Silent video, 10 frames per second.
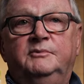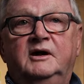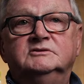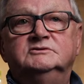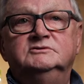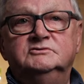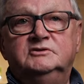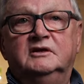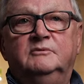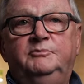box and you
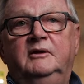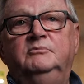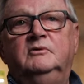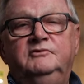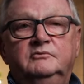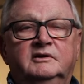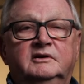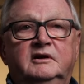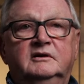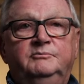take a paper if you want to
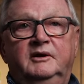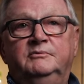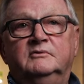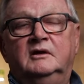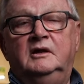take a paper.